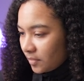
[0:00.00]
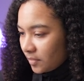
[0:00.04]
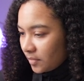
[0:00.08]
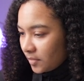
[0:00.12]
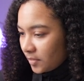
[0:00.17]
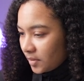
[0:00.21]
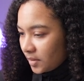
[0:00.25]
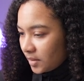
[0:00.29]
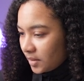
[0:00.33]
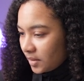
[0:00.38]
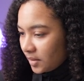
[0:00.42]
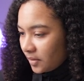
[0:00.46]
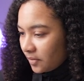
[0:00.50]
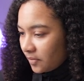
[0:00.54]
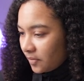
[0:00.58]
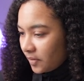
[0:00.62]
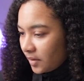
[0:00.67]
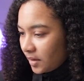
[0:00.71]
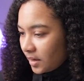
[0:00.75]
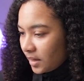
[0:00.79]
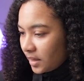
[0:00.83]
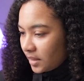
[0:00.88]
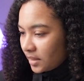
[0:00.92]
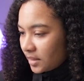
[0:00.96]
Let's see if
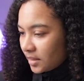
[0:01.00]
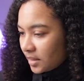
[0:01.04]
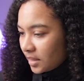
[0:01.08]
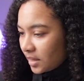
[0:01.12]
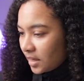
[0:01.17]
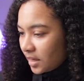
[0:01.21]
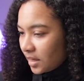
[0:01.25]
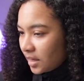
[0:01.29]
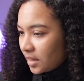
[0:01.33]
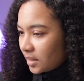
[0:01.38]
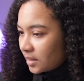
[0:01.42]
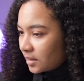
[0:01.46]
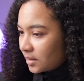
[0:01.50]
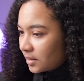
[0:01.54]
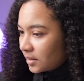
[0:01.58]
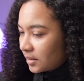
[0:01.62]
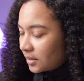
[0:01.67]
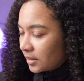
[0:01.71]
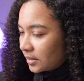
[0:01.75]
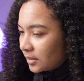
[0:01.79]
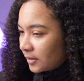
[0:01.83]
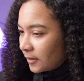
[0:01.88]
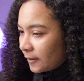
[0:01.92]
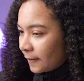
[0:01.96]
it hates that.
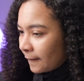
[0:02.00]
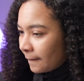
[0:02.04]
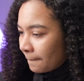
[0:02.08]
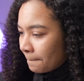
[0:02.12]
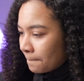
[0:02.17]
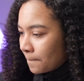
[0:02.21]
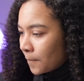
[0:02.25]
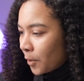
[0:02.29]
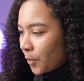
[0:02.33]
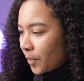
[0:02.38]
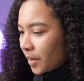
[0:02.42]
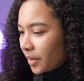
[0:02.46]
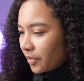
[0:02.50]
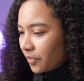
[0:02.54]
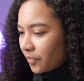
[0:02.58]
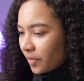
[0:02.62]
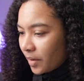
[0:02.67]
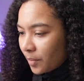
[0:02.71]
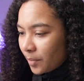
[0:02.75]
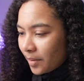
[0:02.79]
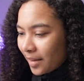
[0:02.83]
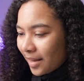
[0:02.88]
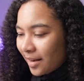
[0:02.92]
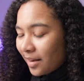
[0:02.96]
Okay, it's fine
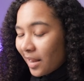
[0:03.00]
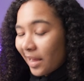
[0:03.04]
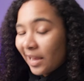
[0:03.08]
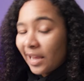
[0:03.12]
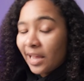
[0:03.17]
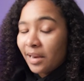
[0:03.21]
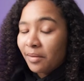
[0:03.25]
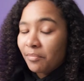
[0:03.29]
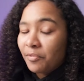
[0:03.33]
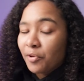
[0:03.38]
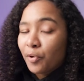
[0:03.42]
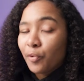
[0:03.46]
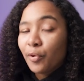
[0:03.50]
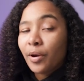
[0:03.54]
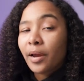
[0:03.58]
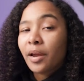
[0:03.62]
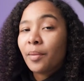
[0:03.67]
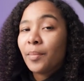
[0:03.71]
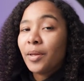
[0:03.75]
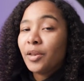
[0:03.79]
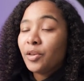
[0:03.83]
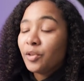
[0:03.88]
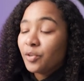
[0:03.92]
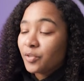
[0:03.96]
with that. Again, don't
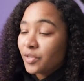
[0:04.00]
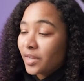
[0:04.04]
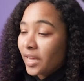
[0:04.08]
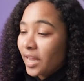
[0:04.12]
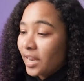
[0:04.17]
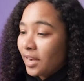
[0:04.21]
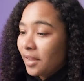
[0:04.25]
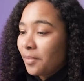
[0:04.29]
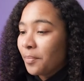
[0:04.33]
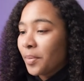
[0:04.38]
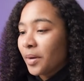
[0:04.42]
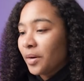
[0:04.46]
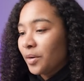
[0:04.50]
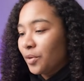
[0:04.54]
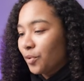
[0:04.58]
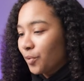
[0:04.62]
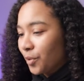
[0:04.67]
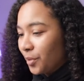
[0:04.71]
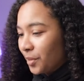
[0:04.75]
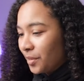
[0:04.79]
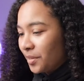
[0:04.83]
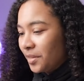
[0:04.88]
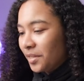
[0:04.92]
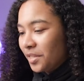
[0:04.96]
recommend using any, but in
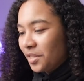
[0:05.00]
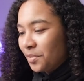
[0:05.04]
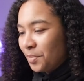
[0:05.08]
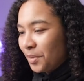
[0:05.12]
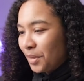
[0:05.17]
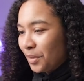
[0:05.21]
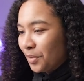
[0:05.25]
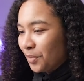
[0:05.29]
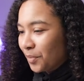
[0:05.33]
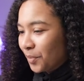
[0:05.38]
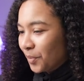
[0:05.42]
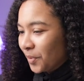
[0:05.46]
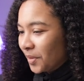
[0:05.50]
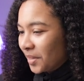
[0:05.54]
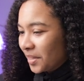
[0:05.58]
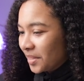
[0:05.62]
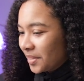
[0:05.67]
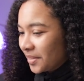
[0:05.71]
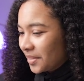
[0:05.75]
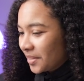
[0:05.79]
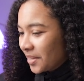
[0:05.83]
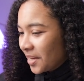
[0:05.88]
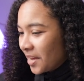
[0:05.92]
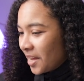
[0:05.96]
order to speed through
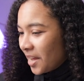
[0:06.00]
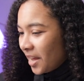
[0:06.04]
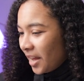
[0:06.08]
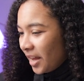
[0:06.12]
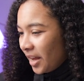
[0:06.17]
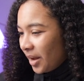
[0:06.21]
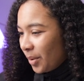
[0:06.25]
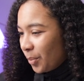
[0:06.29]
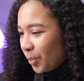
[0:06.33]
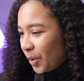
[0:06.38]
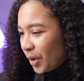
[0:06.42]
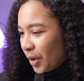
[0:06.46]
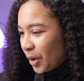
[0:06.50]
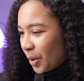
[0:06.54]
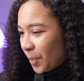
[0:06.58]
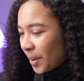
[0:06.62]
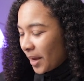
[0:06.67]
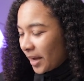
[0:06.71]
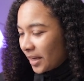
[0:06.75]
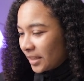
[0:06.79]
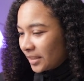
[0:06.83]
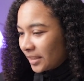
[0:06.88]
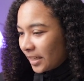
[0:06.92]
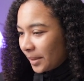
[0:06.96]
this, we can go
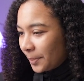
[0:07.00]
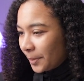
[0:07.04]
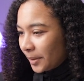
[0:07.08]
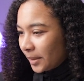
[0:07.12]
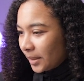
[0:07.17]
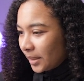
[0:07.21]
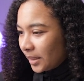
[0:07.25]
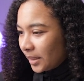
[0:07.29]
back and type it